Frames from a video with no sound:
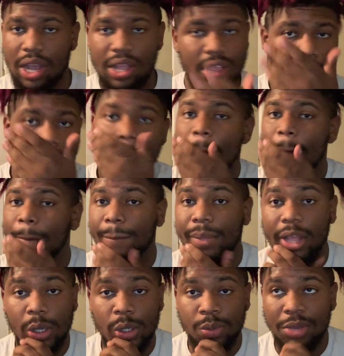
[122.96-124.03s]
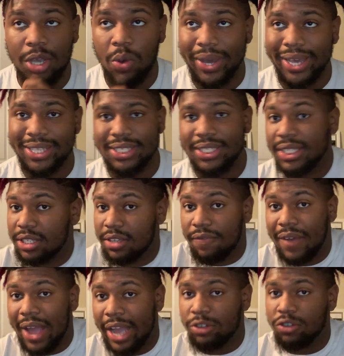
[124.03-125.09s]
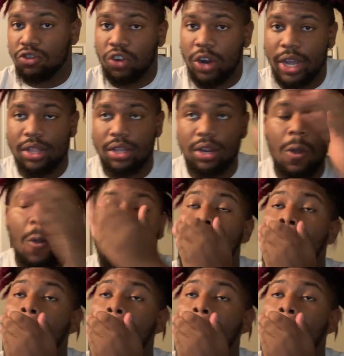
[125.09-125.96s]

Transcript: trailer blows me away since it's the final trailer.